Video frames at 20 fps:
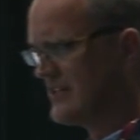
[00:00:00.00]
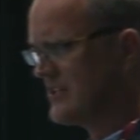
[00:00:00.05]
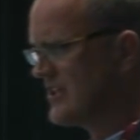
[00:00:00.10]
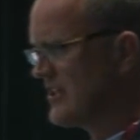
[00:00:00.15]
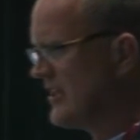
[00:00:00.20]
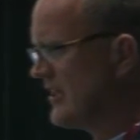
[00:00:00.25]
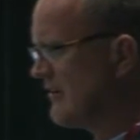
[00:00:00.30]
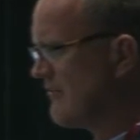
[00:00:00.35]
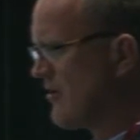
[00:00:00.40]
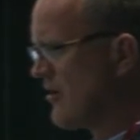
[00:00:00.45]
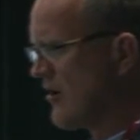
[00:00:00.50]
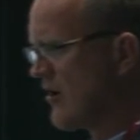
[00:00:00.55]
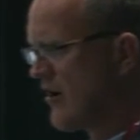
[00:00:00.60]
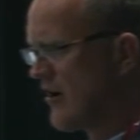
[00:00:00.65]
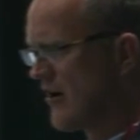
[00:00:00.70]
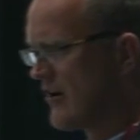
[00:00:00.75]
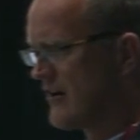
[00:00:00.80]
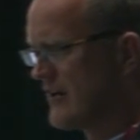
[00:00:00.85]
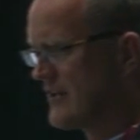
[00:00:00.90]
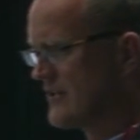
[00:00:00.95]

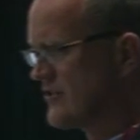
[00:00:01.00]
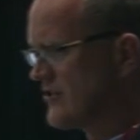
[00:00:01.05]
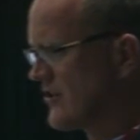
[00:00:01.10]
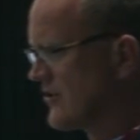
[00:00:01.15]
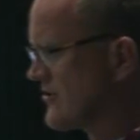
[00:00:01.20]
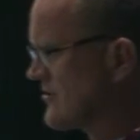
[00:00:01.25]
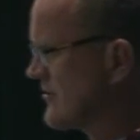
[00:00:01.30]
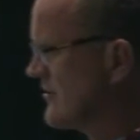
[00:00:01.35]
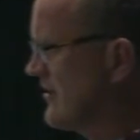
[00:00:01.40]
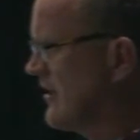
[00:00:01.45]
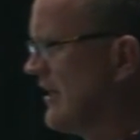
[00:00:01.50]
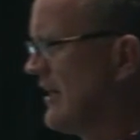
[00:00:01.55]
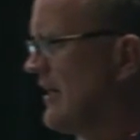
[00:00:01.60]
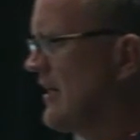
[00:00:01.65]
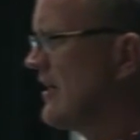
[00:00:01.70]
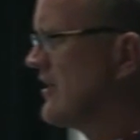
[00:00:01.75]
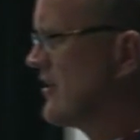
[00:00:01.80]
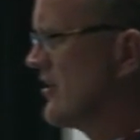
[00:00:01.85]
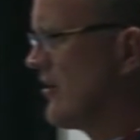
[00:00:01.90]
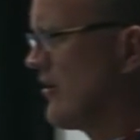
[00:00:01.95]
TMR and just
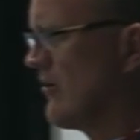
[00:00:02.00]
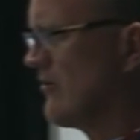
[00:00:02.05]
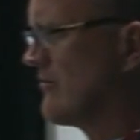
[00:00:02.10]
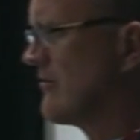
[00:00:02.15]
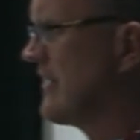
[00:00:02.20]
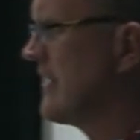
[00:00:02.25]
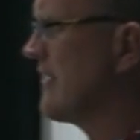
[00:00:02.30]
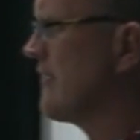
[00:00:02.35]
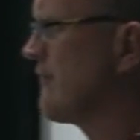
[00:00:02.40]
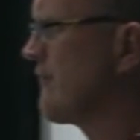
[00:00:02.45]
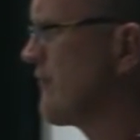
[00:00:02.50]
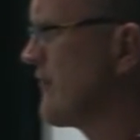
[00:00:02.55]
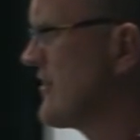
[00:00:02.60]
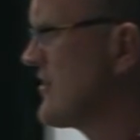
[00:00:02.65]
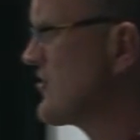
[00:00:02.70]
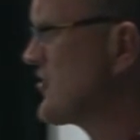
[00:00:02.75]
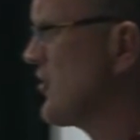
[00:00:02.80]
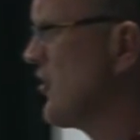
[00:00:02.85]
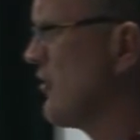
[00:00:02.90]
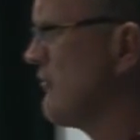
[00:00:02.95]
you know, in a
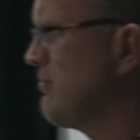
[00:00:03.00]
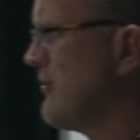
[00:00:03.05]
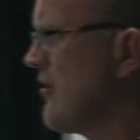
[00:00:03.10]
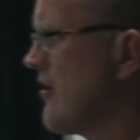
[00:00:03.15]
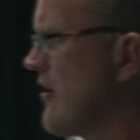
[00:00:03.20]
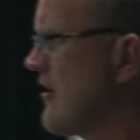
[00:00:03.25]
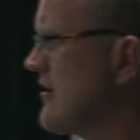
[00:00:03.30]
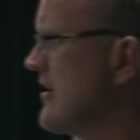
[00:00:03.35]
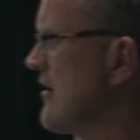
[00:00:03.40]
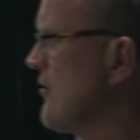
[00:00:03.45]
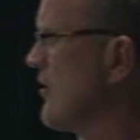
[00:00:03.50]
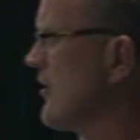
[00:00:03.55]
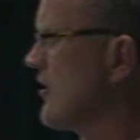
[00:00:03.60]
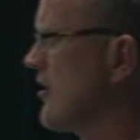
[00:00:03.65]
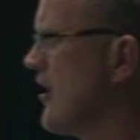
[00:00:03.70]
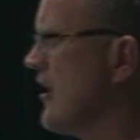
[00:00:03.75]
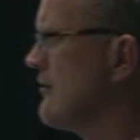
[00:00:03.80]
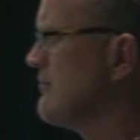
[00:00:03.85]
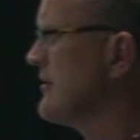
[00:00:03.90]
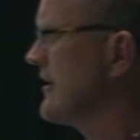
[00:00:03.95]
freestall barn, they were
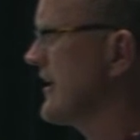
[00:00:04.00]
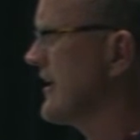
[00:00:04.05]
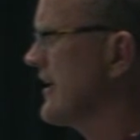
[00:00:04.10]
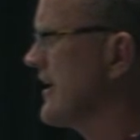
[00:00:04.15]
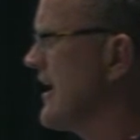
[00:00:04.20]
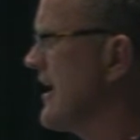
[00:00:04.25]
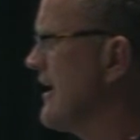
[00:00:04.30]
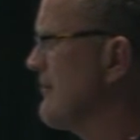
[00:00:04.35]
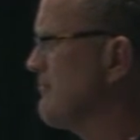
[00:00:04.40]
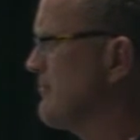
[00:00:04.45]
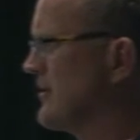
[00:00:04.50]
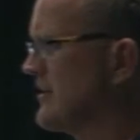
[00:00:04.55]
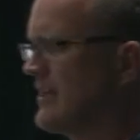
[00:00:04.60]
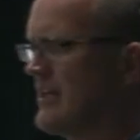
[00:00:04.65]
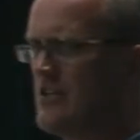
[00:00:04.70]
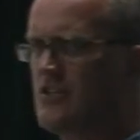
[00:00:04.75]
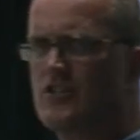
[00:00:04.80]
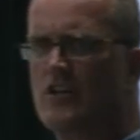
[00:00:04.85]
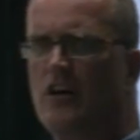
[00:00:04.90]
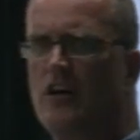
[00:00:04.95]
gobbling it up and
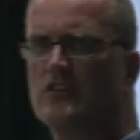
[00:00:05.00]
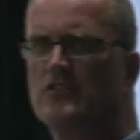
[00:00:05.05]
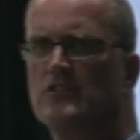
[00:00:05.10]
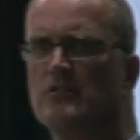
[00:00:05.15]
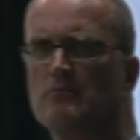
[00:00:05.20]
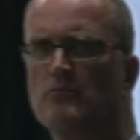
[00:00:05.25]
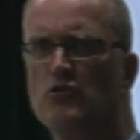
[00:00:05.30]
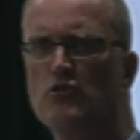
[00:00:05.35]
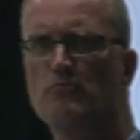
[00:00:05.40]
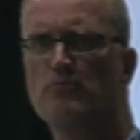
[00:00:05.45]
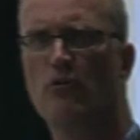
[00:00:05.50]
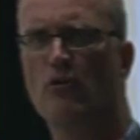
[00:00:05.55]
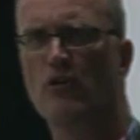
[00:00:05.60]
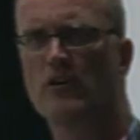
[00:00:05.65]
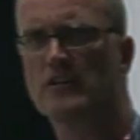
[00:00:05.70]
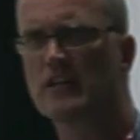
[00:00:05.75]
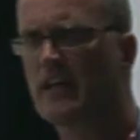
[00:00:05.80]
they saw some newborn